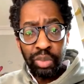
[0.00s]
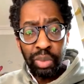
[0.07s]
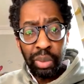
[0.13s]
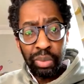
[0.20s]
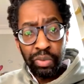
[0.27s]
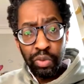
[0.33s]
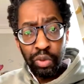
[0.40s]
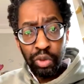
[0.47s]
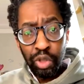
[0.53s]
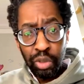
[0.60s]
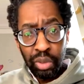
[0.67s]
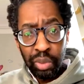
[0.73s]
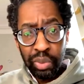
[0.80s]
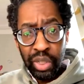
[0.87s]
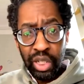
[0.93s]
But before doing
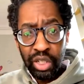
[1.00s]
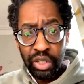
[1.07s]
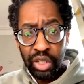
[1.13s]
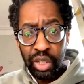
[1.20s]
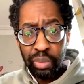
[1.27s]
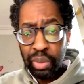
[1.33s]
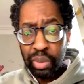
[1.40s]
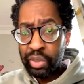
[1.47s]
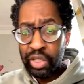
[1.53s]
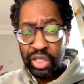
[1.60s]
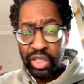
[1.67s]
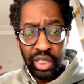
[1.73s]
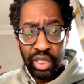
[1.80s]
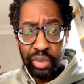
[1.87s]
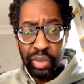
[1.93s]
my PhD, I published
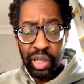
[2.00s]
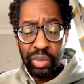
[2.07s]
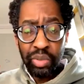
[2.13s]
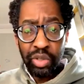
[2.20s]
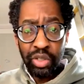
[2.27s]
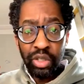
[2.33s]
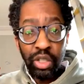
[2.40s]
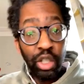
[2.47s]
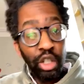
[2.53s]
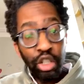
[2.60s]
60 papers.